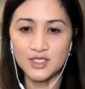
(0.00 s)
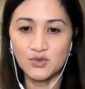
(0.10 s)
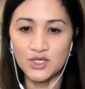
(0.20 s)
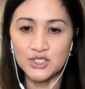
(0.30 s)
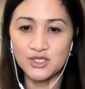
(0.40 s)

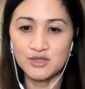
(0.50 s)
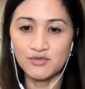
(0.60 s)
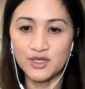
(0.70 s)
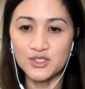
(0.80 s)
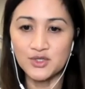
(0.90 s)
question. If
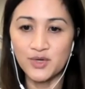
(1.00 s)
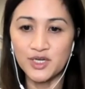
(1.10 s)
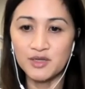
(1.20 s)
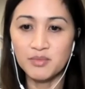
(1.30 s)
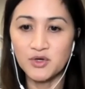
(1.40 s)
there's
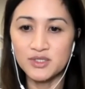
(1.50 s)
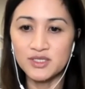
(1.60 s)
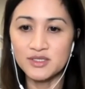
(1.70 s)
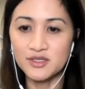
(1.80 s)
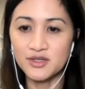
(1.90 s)
already bone
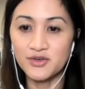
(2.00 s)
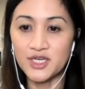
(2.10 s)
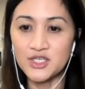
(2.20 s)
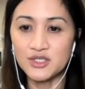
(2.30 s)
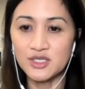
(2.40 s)

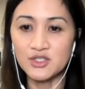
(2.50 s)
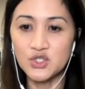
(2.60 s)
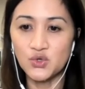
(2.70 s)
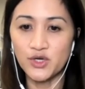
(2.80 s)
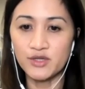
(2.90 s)
deterioration, a
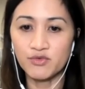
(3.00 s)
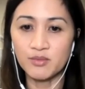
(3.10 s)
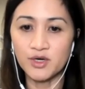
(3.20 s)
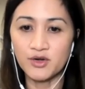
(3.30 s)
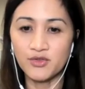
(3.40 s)
joint from
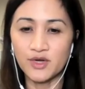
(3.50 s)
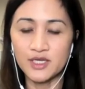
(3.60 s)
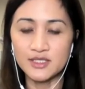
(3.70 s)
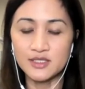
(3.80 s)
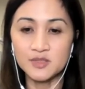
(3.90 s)

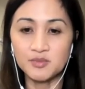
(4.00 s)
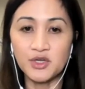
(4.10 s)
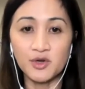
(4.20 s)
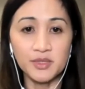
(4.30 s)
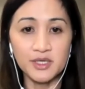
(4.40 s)
arthritis, does
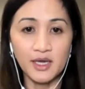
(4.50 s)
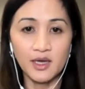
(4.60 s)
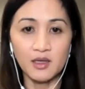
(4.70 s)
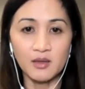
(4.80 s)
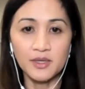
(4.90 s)
PRP
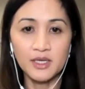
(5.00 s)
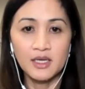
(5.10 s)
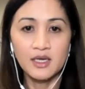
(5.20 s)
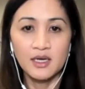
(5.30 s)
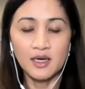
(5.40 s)
help?
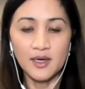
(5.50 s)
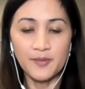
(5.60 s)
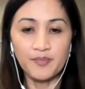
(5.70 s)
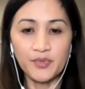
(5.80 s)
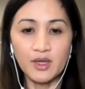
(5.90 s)

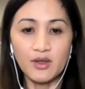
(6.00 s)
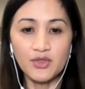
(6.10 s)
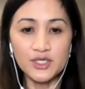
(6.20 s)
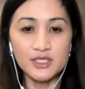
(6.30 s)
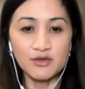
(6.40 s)

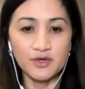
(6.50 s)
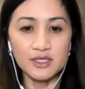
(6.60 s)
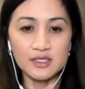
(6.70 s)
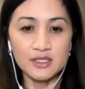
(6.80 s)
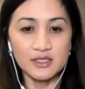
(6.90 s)
There's
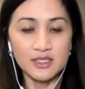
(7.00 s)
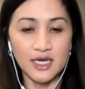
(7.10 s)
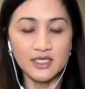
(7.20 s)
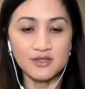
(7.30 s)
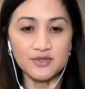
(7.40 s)
different
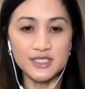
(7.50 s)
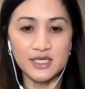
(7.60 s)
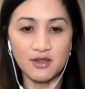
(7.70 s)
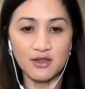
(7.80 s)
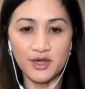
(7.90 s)
kinds of
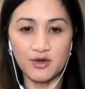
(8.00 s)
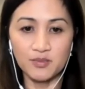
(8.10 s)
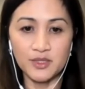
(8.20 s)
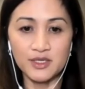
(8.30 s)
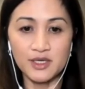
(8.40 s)
cell
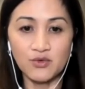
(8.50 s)
therapy that